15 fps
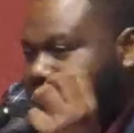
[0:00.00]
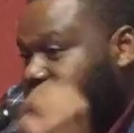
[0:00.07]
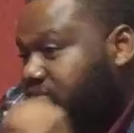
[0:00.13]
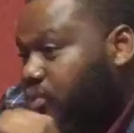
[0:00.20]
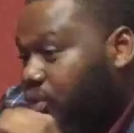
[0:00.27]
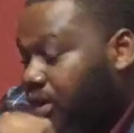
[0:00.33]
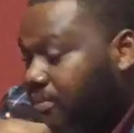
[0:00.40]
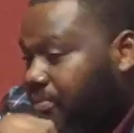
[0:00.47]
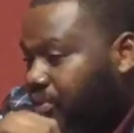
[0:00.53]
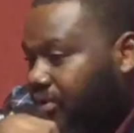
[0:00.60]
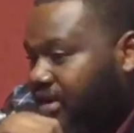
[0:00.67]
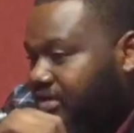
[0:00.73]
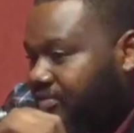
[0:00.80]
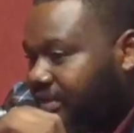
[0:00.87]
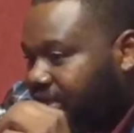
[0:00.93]
this one
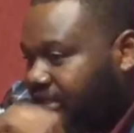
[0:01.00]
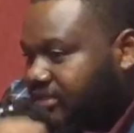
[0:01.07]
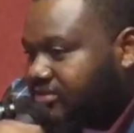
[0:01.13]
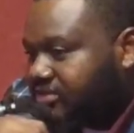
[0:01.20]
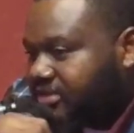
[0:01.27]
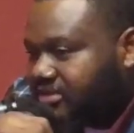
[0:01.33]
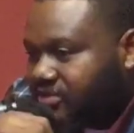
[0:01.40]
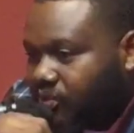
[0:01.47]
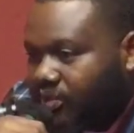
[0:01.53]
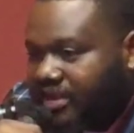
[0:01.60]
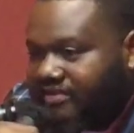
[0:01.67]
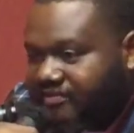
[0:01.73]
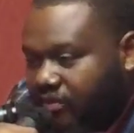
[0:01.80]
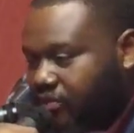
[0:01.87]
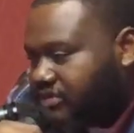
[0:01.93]
point of entry is the way
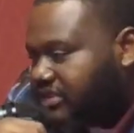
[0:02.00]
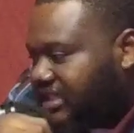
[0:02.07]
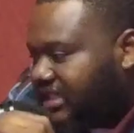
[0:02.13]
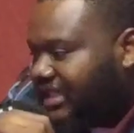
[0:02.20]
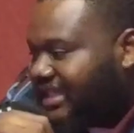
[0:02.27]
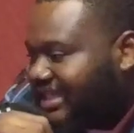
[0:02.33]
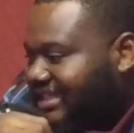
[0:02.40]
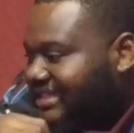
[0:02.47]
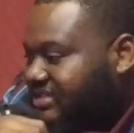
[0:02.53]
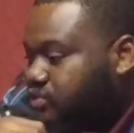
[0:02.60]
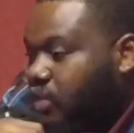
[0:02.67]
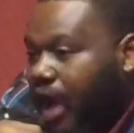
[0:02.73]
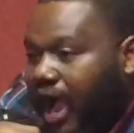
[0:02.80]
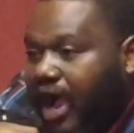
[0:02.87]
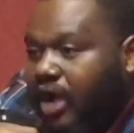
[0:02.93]
folks get
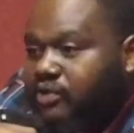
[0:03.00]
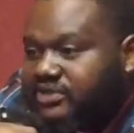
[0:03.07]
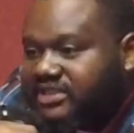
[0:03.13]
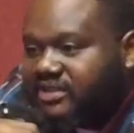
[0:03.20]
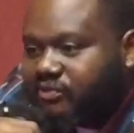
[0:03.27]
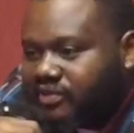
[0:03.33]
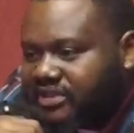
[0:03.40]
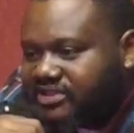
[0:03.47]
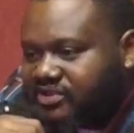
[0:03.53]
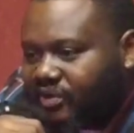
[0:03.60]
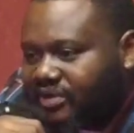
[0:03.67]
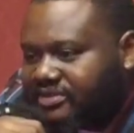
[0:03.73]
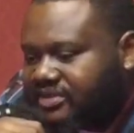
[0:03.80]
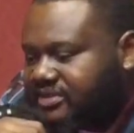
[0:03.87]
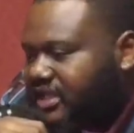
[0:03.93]
into housing
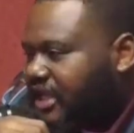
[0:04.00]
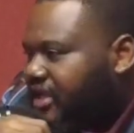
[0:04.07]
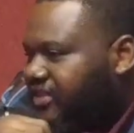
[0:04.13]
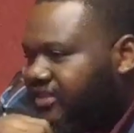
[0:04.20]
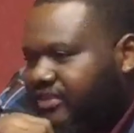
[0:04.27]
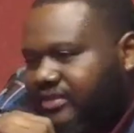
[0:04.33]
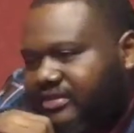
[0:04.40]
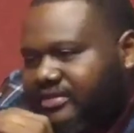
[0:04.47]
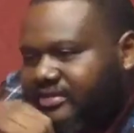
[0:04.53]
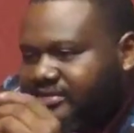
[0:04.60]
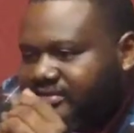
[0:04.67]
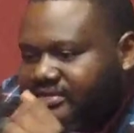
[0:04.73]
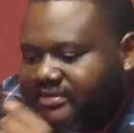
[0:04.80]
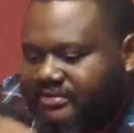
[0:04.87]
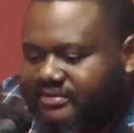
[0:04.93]
resources. So if you're
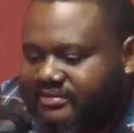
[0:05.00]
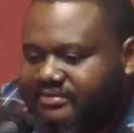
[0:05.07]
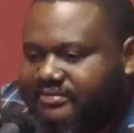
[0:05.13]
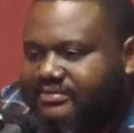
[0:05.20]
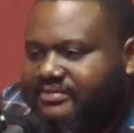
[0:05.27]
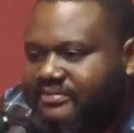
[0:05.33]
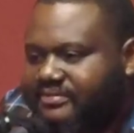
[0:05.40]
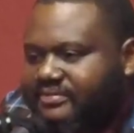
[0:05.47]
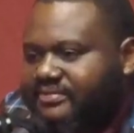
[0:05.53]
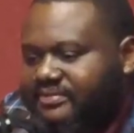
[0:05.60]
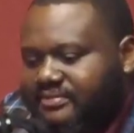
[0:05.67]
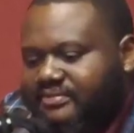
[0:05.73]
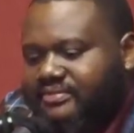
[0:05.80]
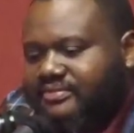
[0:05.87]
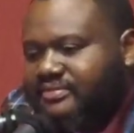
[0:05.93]
homeless and you need housing,
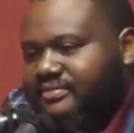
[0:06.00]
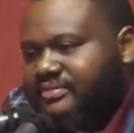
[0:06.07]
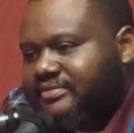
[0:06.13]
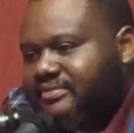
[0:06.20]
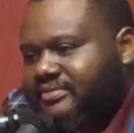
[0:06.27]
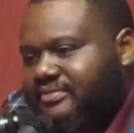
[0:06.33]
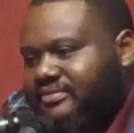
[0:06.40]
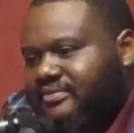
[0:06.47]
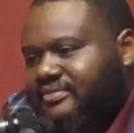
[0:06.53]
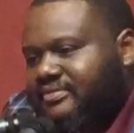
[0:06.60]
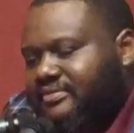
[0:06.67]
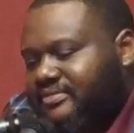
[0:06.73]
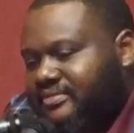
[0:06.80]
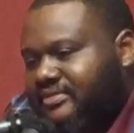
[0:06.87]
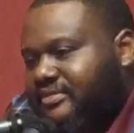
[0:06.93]
then you go to
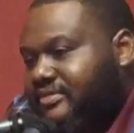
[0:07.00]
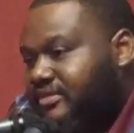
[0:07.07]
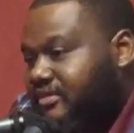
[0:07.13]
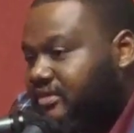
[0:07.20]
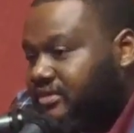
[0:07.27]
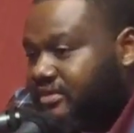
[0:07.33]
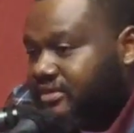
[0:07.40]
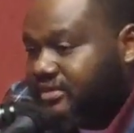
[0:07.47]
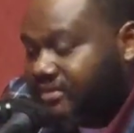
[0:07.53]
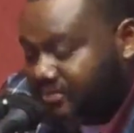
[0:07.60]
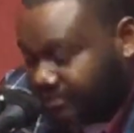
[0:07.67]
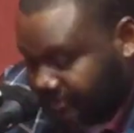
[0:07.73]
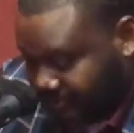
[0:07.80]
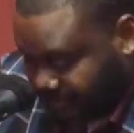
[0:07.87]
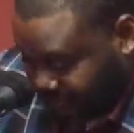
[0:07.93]

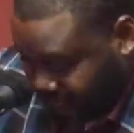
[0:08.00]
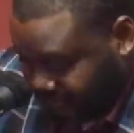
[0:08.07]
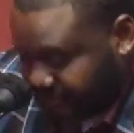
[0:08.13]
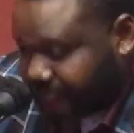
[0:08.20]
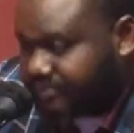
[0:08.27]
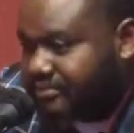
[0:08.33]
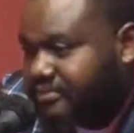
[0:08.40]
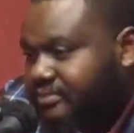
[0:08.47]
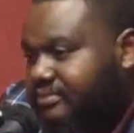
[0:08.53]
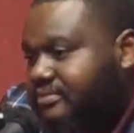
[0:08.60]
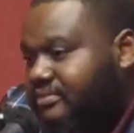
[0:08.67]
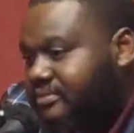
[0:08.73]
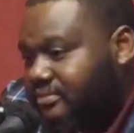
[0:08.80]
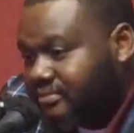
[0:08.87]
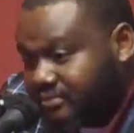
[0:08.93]
the overpass on North
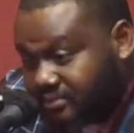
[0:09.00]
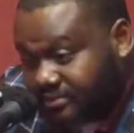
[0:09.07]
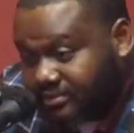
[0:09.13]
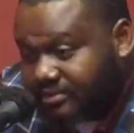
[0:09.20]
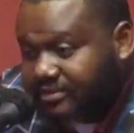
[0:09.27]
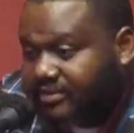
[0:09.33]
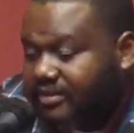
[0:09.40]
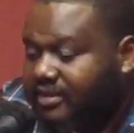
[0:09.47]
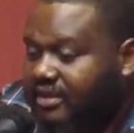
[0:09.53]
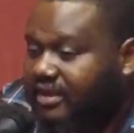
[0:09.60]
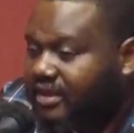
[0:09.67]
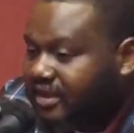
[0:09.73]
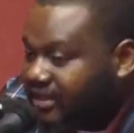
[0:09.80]
Boulevard.